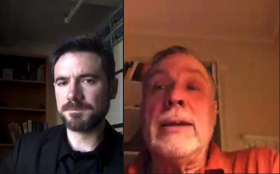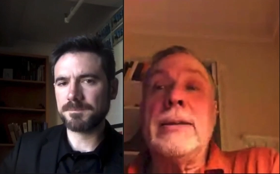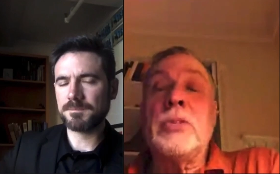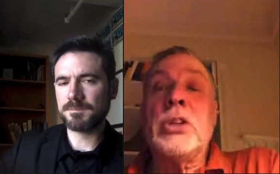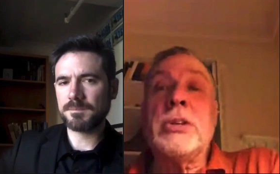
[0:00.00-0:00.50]

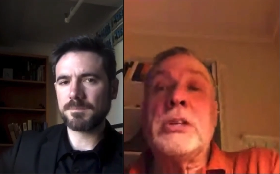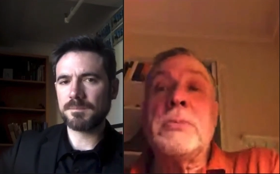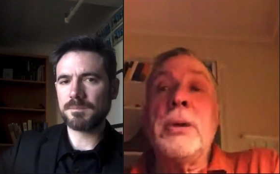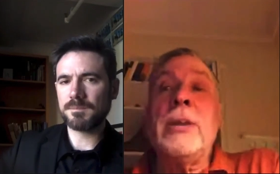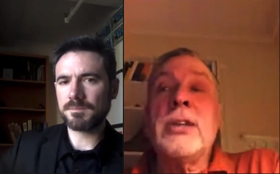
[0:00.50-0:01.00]
Speaker 1: it spells
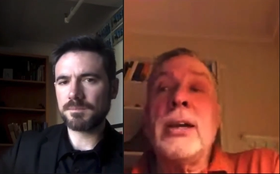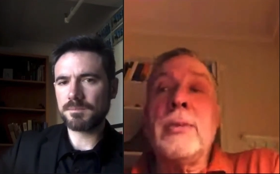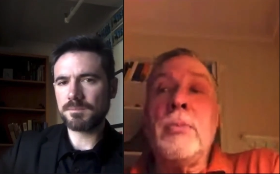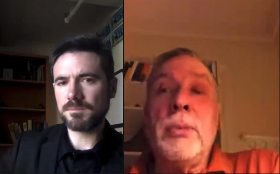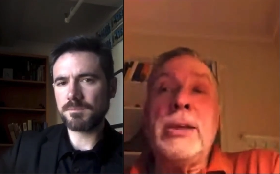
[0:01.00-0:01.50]
out
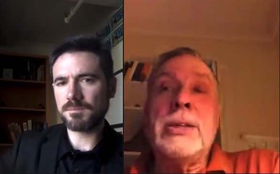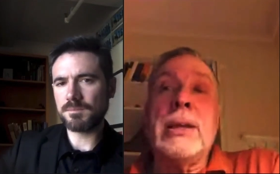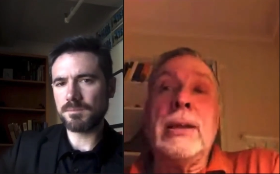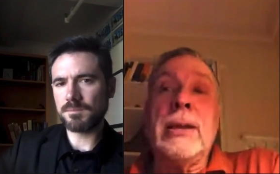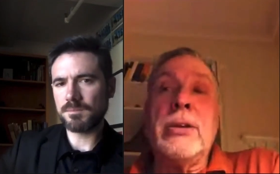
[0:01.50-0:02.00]
basically a
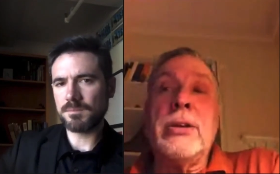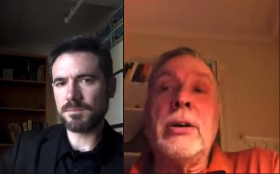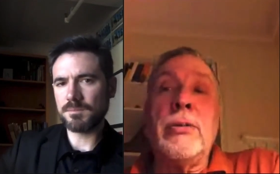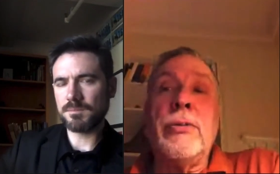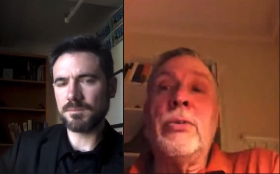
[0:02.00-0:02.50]
younger
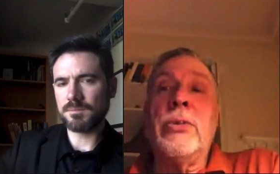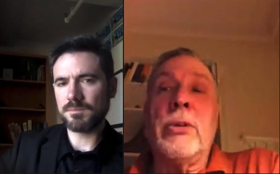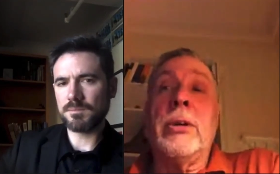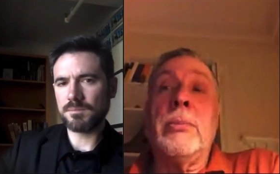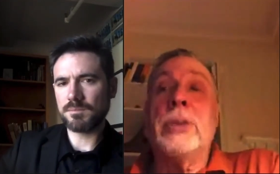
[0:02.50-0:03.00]
Futhark
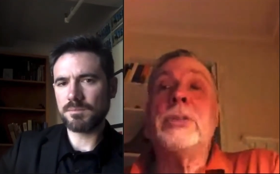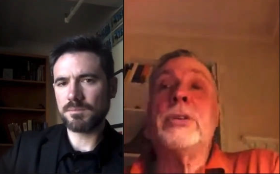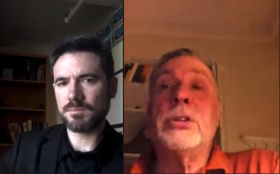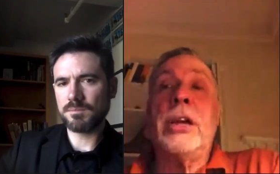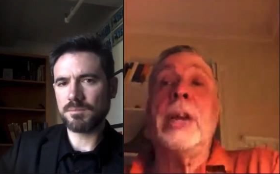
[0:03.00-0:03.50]
message
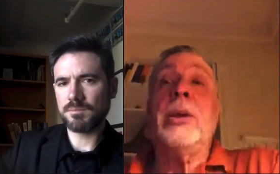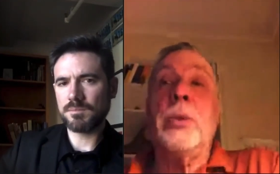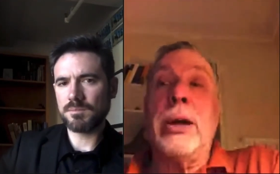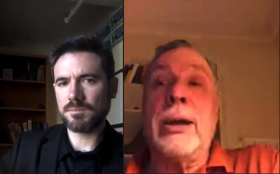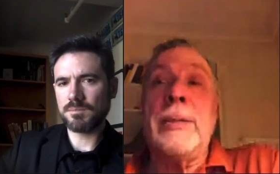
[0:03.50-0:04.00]
anyway.
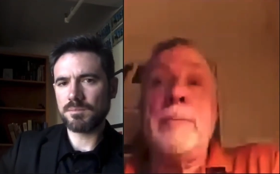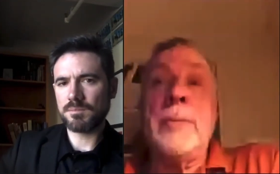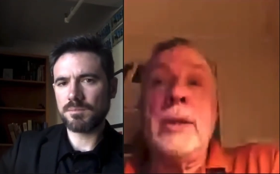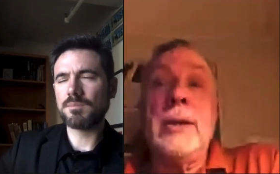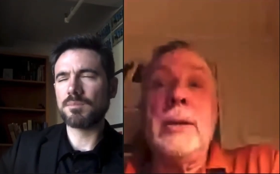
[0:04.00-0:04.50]

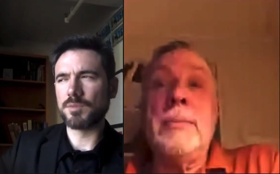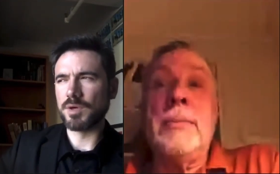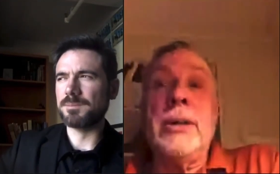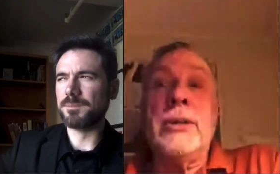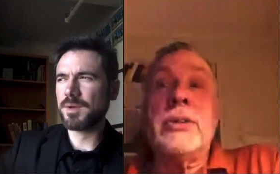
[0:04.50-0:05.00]
Right. But
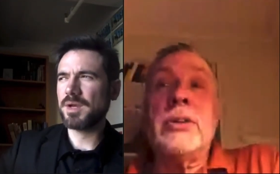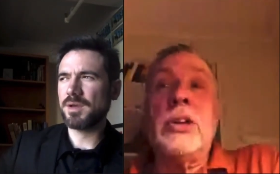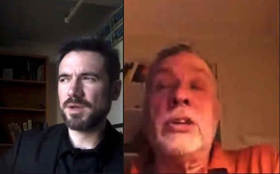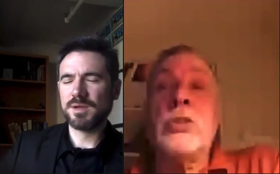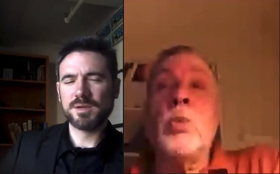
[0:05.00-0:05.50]
it's it's
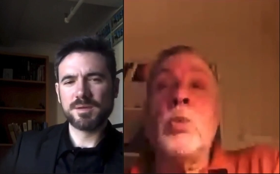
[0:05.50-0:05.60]
one of